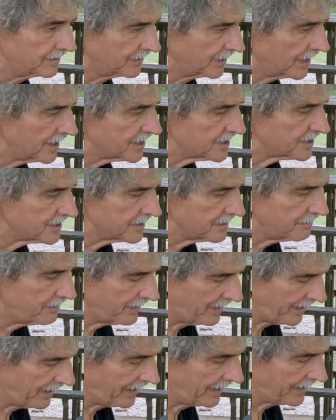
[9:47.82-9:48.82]
nicely
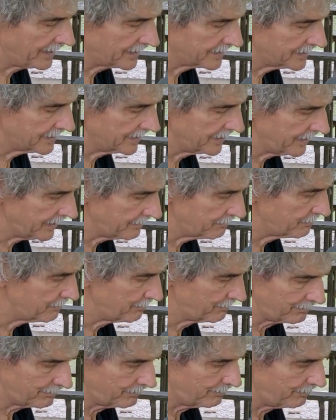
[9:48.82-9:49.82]
packed. It had
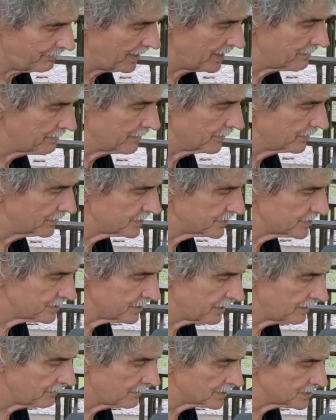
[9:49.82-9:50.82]
paper and
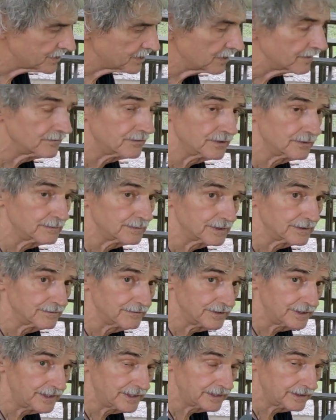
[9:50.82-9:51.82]
stuff. I started filming a
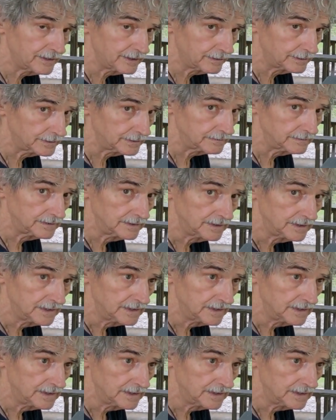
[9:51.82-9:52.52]
video, and